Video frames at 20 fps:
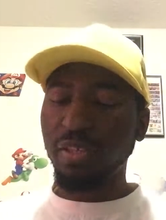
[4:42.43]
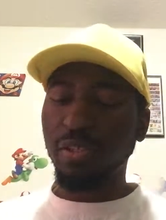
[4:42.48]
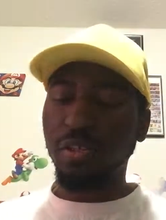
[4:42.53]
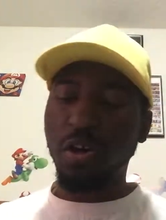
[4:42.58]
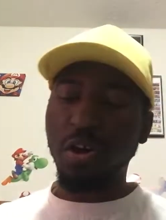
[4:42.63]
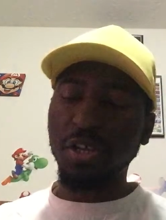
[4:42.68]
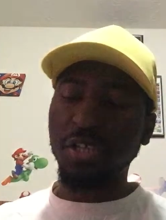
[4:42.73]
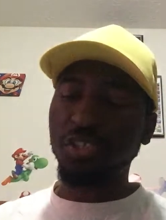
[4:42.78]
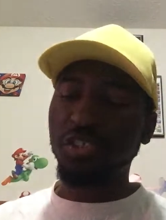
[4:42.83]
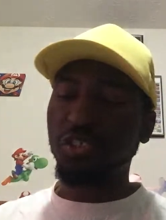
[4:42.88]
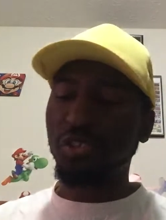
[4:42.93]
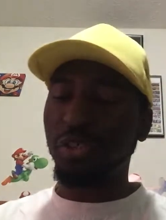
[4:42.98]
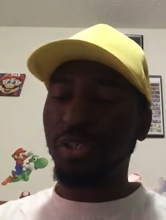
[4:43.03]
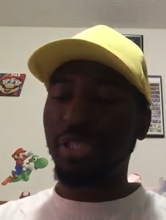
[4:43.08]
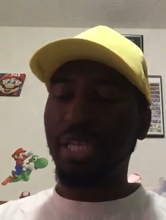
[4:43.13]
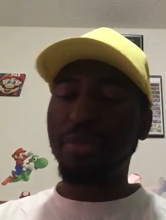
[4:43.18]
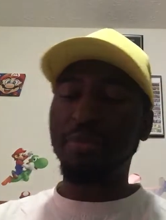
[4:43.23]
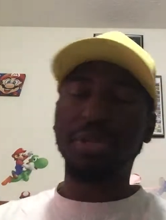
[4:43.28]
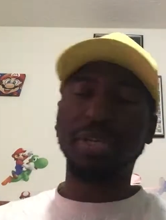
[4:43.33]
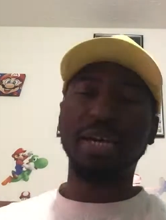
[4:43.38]
Long and
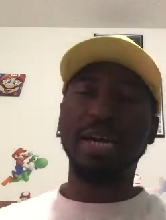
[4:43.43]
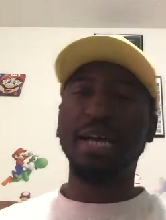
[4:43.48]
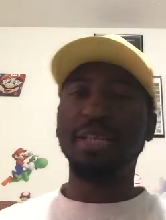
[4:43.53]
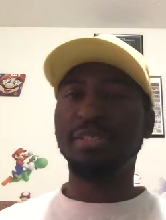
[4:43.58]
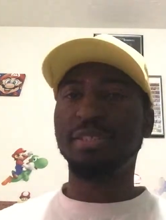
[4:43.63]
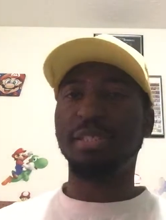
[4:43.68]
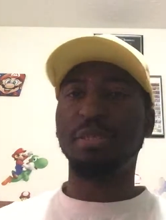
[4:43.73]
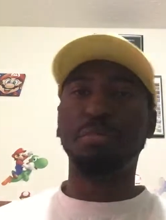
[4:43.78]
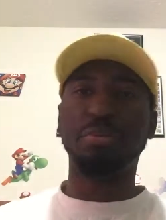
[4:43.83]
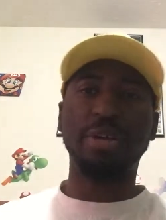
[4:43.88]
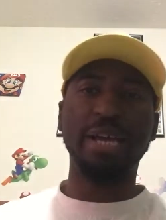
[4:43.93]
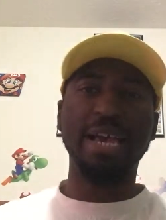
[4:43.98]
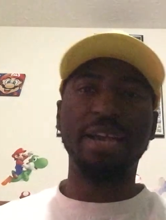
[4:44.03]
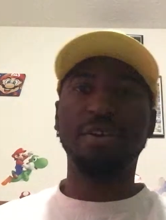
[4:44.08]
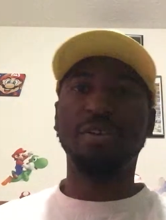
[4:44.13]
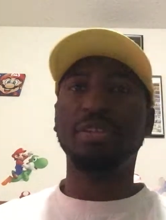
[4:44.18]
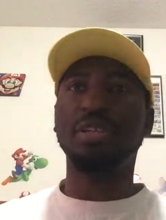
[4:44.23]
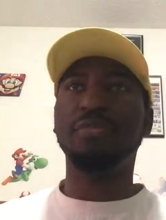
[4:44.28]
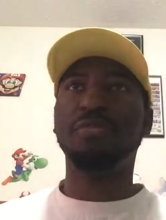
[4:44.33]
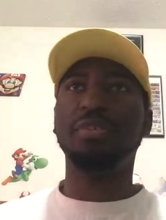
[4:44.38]
short, they would constantly
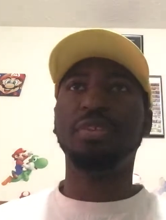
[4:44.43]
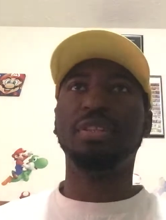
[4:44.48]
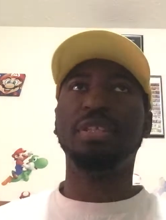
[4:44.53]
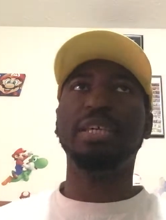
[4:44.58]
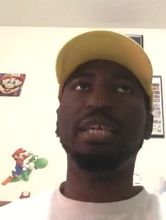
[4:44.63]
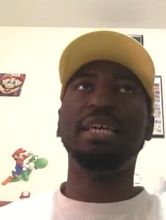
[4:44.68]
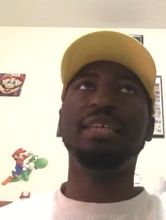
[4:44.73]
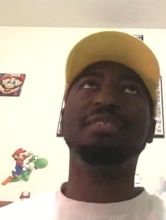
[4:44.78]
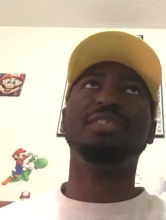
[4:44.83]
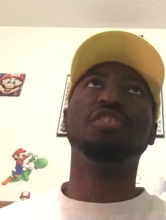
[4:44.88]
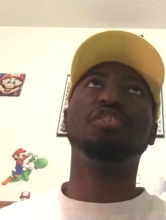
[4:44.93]
brag on different things